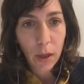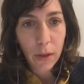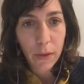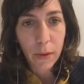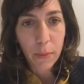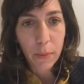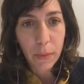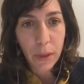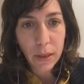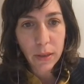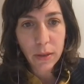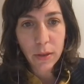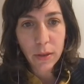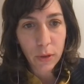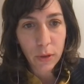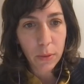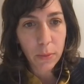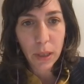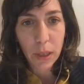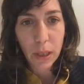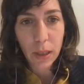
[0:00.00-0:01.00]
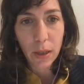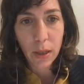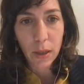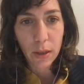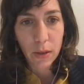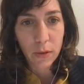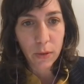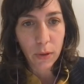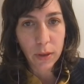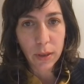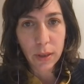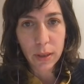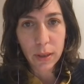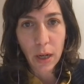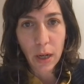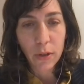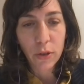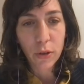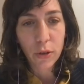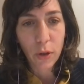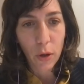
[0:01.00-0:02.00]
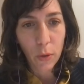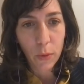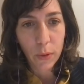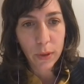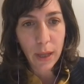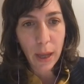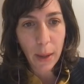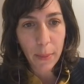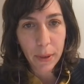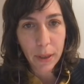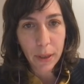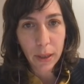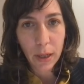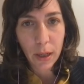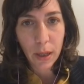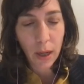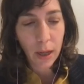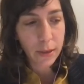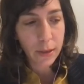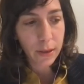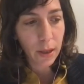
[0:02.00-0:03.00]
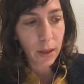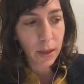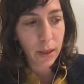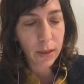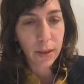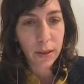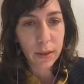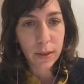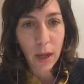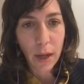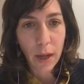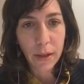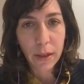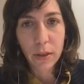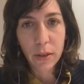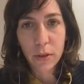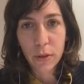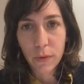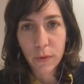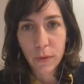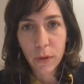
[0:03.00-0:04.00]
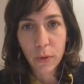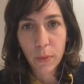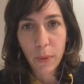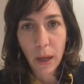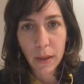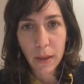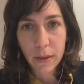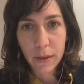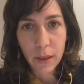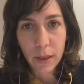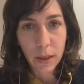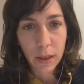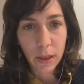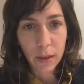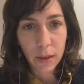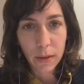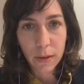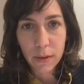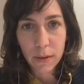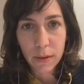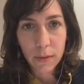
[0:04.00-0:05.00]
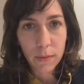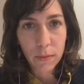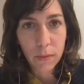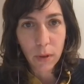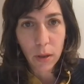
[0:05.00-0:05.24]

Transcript: The mainstream media in Israel does not show what's happening in Gaza. It does not interview Palestinians